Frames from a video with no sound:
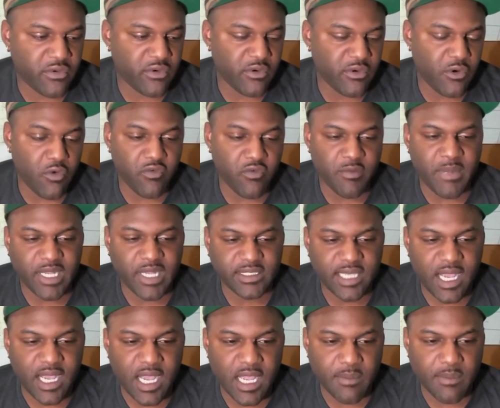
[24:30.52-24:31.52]
over my
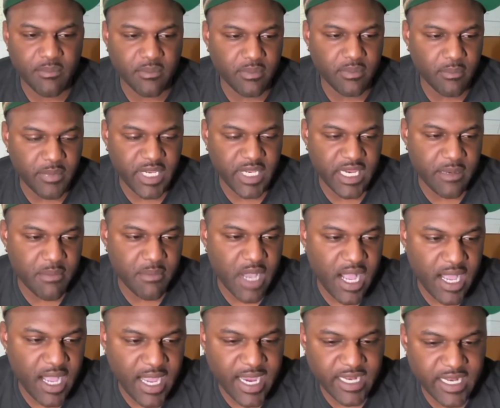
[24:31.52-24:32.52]
time being
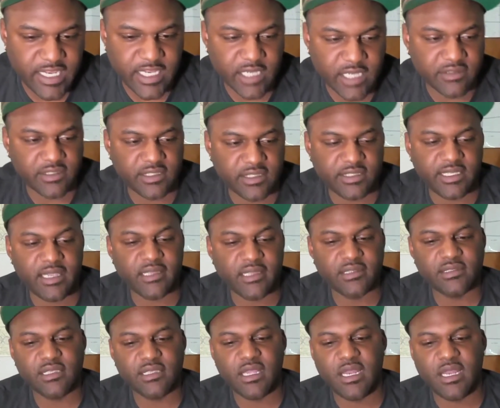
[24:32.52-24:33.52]
my idea of
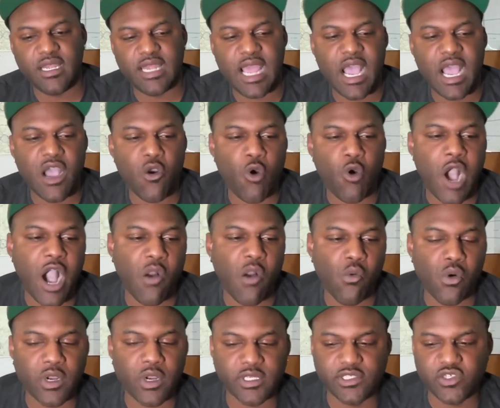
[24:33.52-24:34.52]
success. Now I
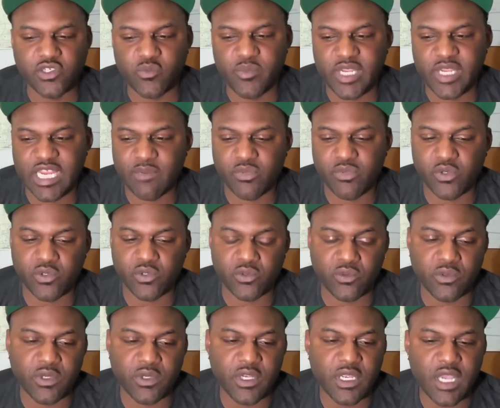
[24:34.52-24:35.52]
want to be
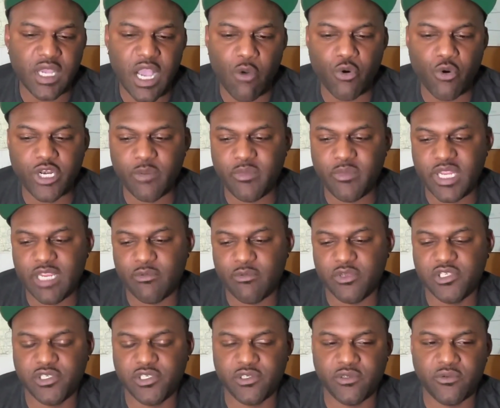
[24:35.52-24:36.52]
able
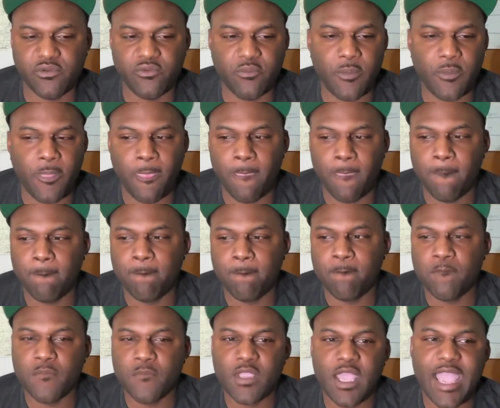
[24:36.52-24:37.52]
to
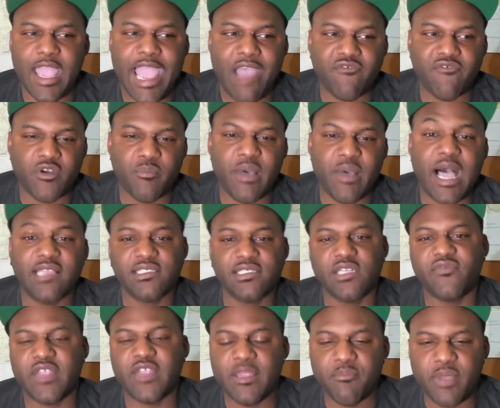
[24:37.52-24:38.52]
have a
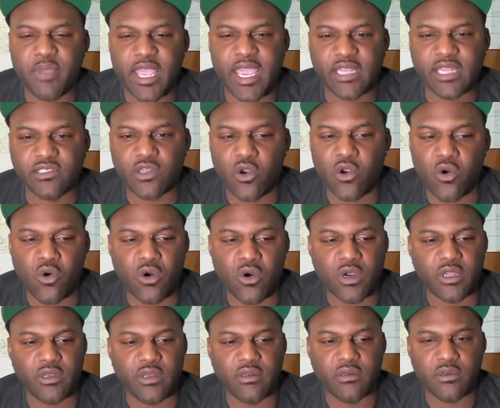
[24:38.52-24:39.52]
positive impact
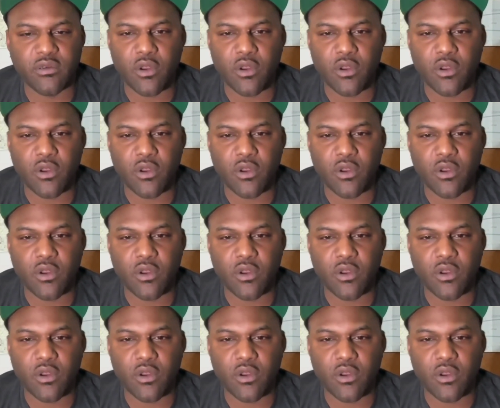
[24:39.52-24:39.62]
on